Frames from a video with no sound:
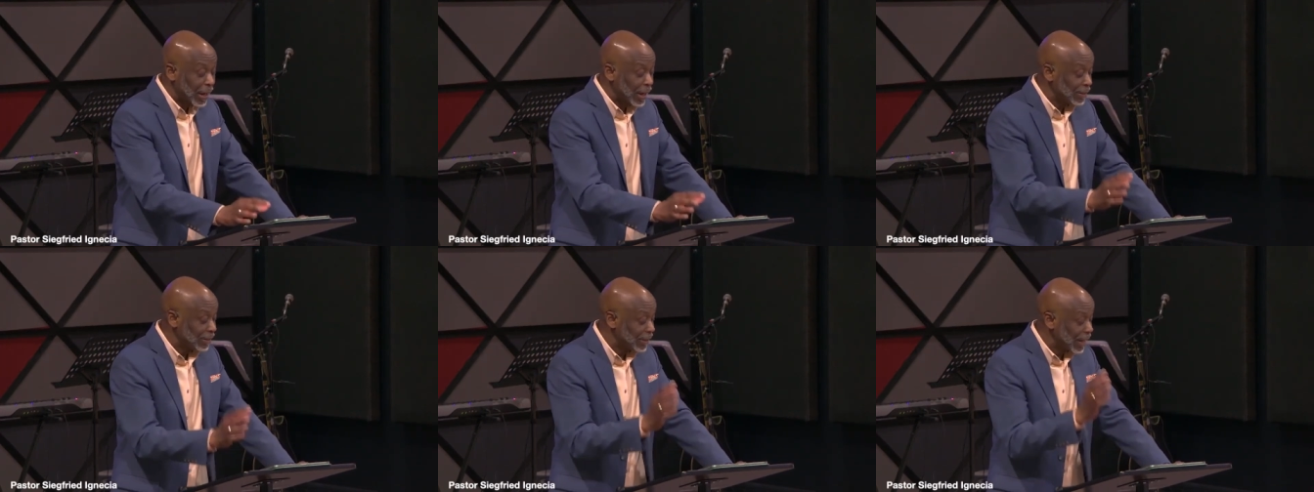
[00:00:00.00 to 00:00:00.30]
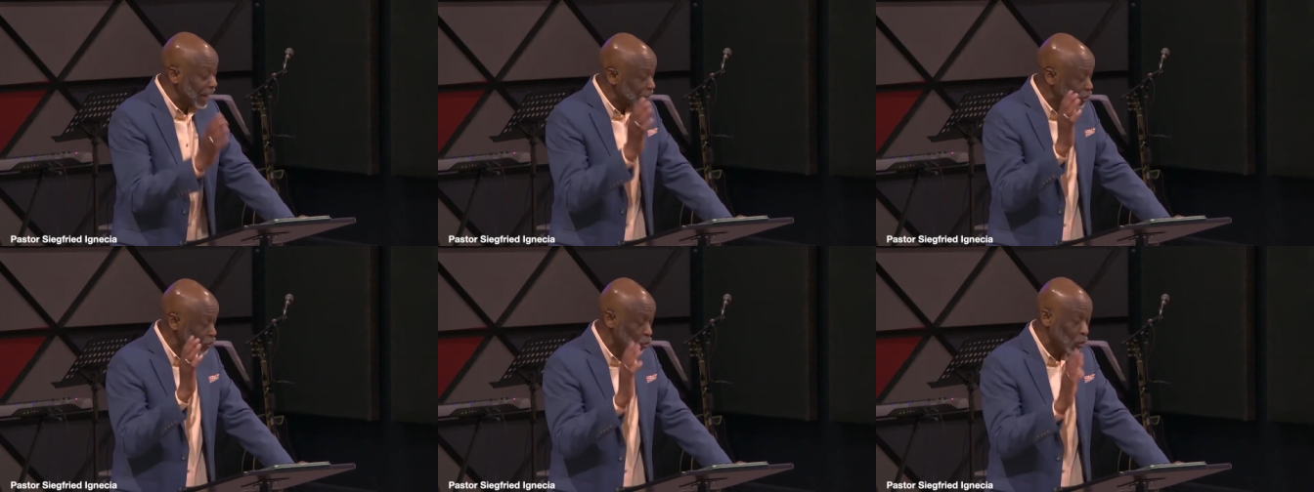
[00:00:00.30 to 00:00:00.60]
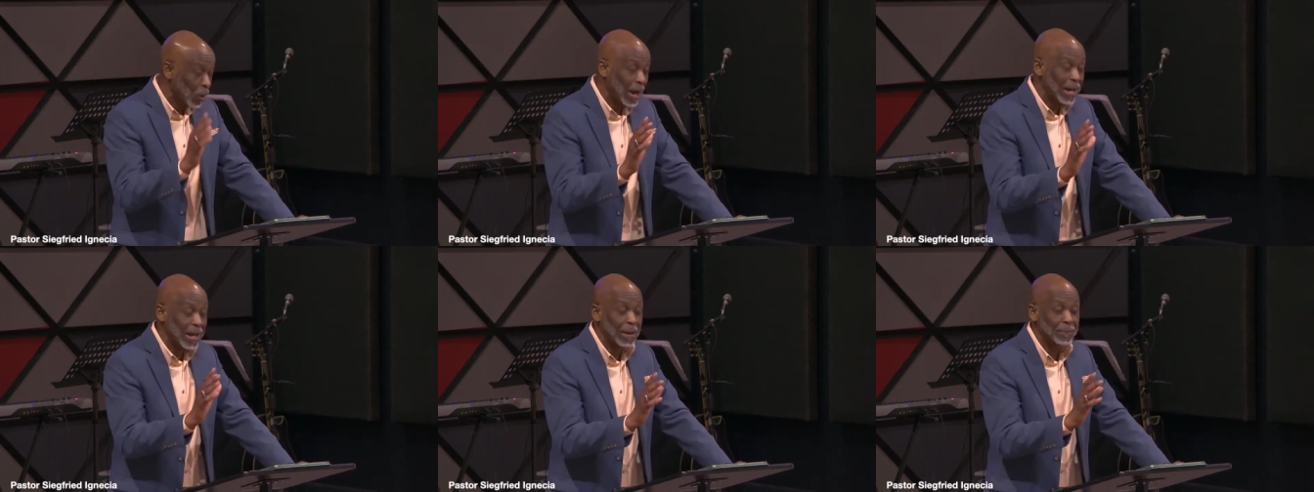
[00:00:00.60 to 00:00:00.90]
And
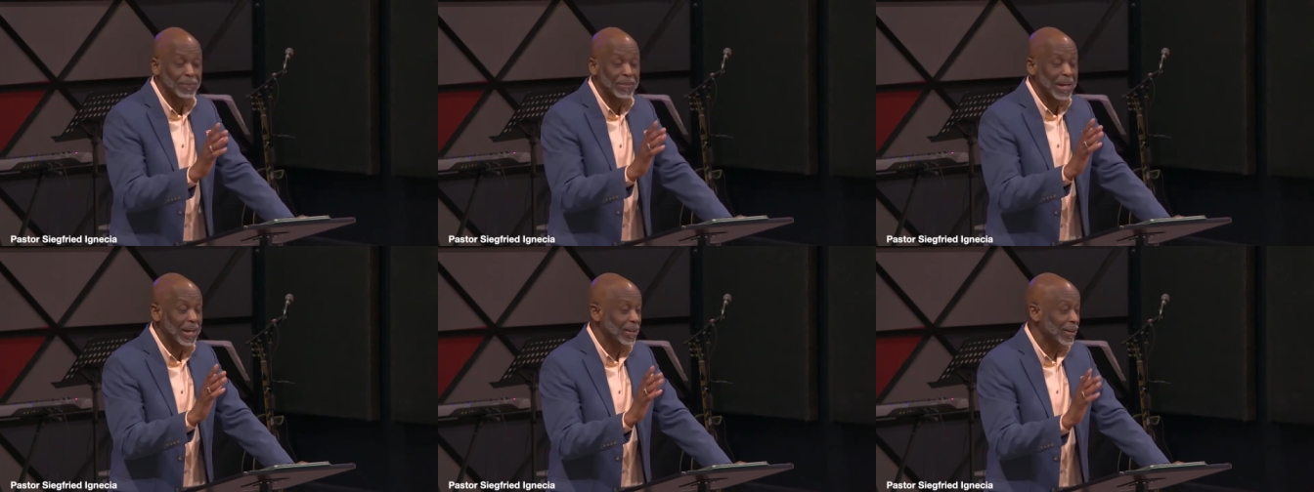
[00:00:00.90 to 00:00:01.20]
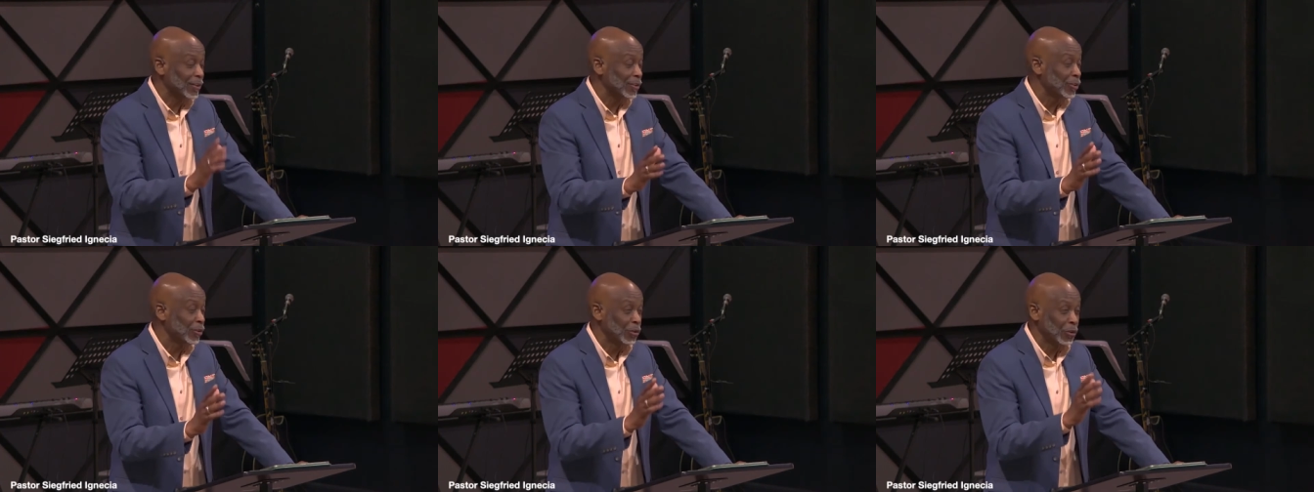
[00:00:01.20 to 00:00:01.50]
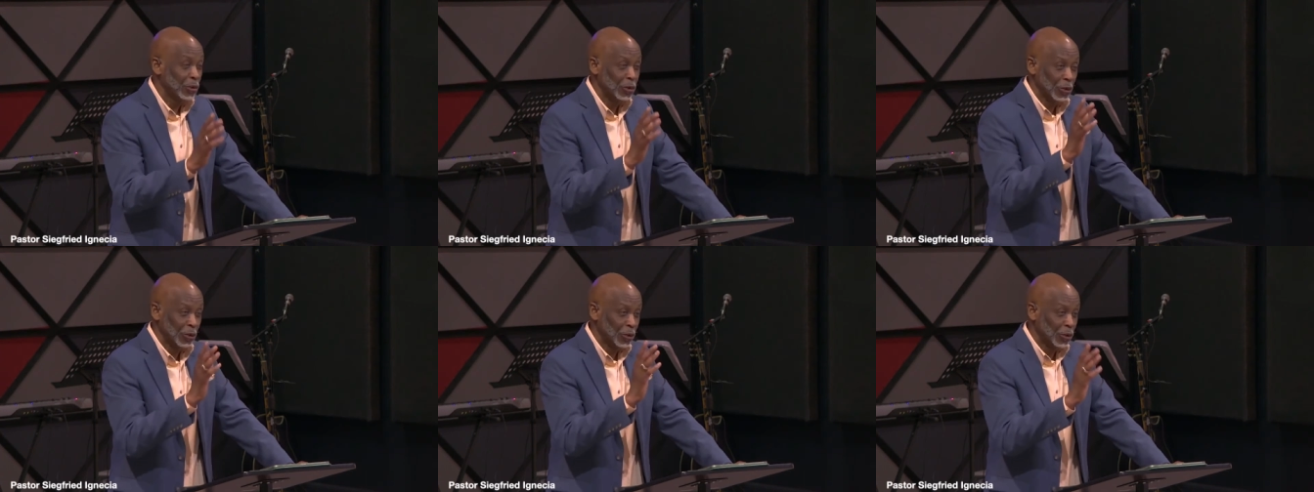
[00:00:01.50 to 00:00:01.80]
that's why I'm telling
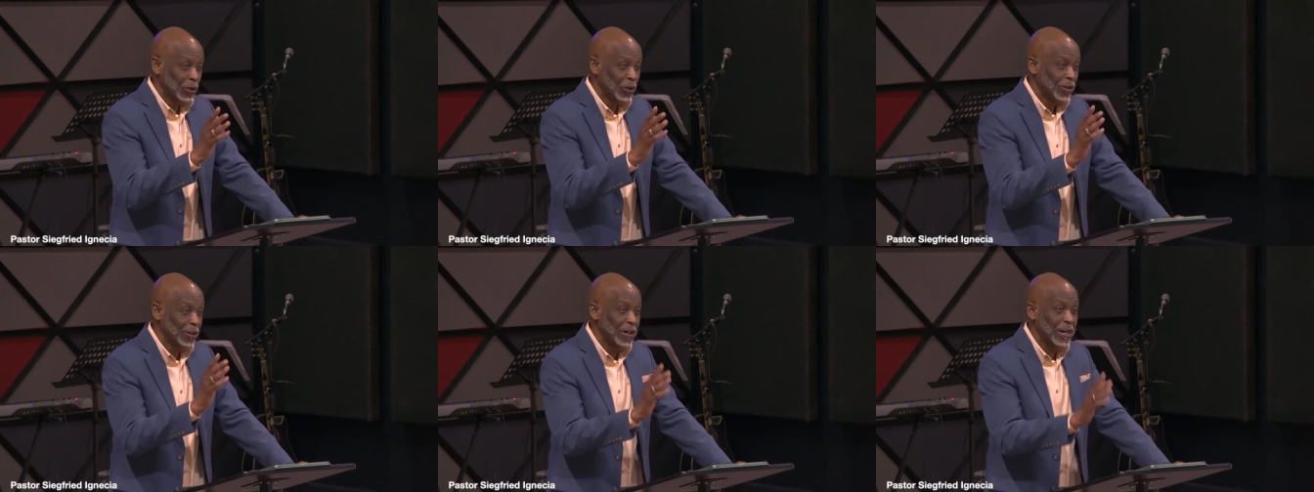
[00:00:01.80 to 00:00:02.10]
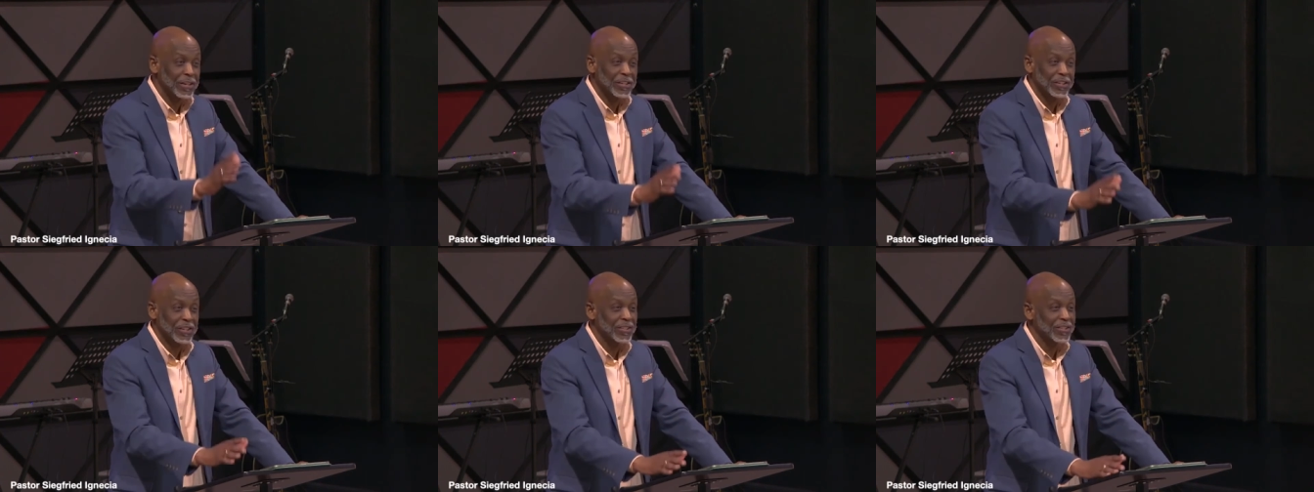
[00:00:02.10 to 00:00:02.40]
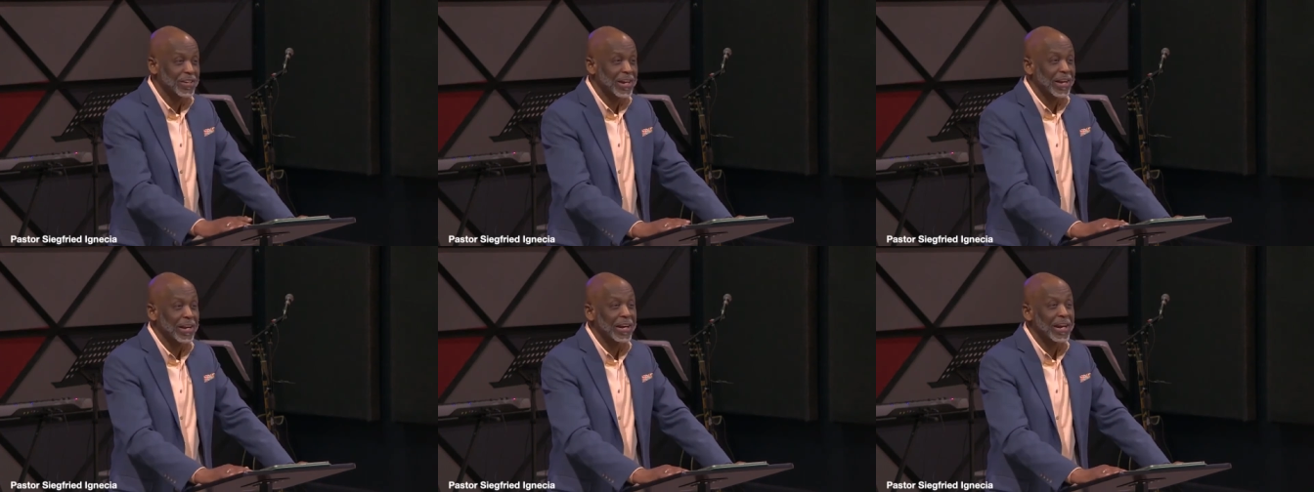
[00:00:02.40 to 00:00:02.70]
you,
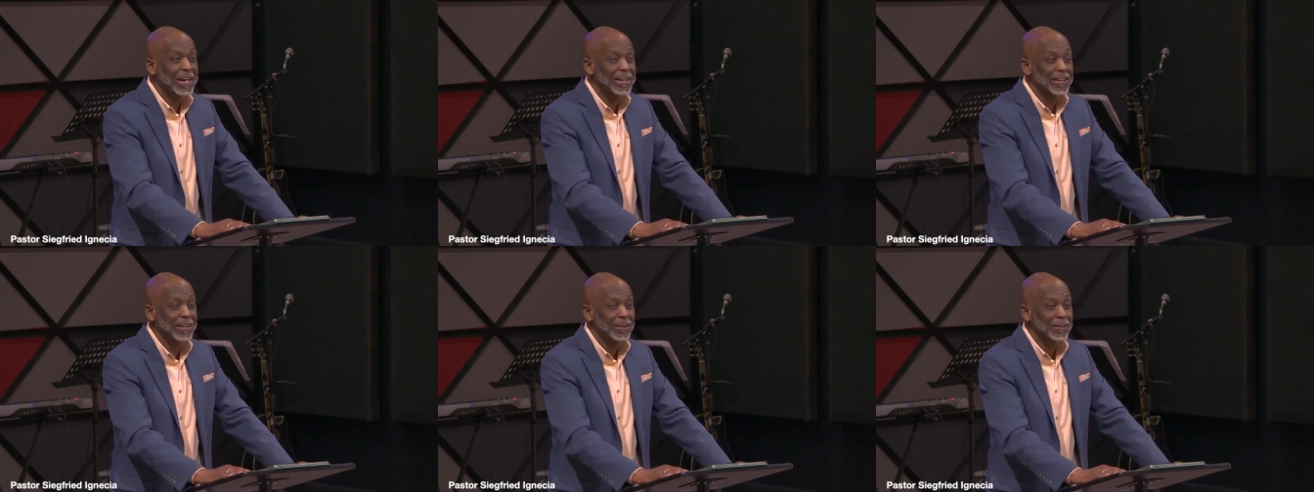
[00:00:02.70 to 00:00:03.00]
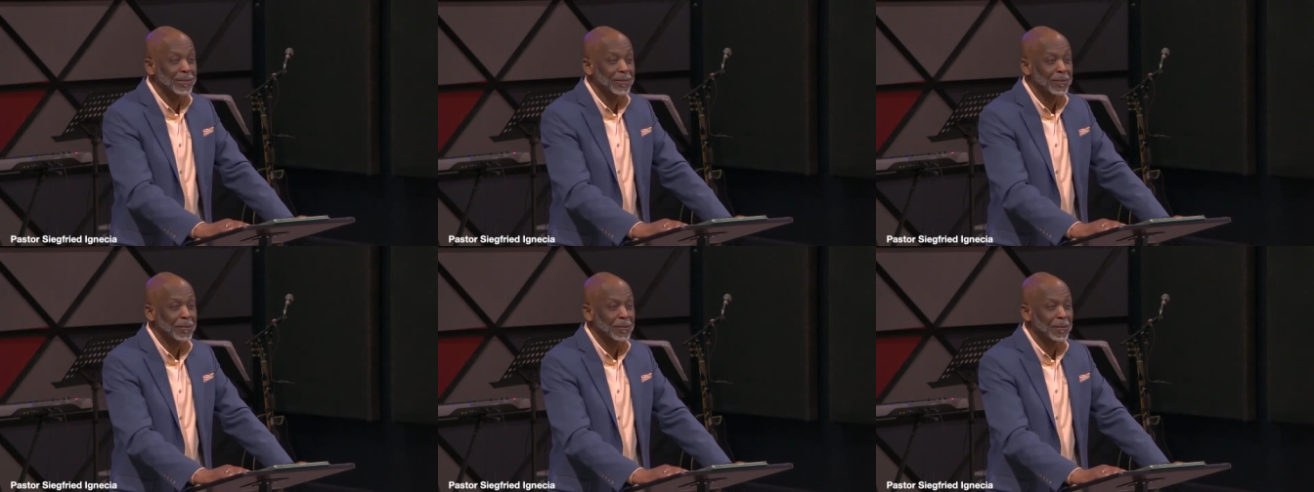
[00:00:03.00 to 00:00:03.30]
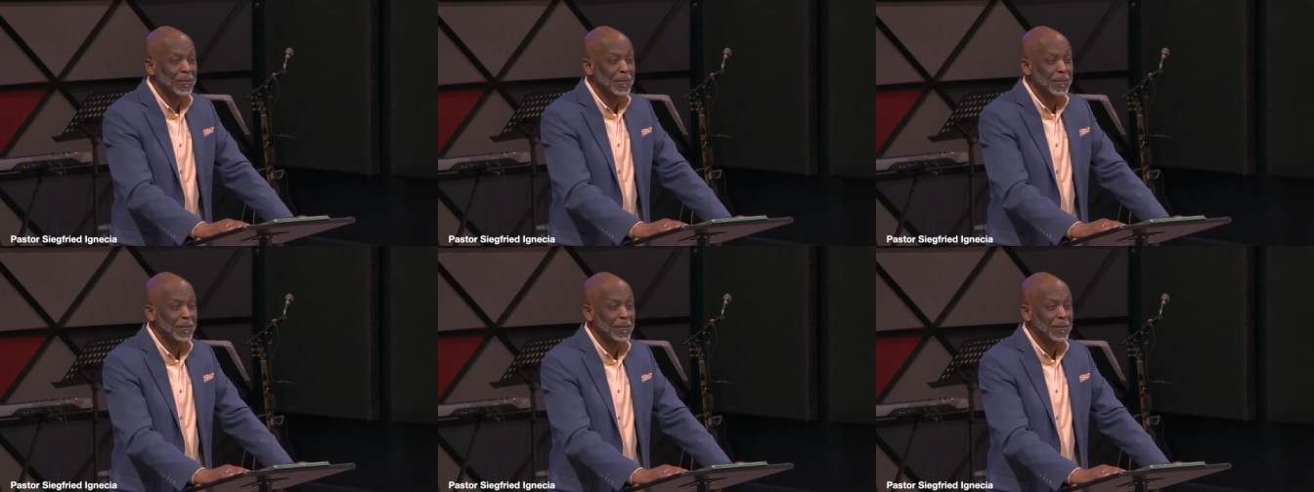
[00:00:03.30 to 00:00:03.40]
Christians are hated,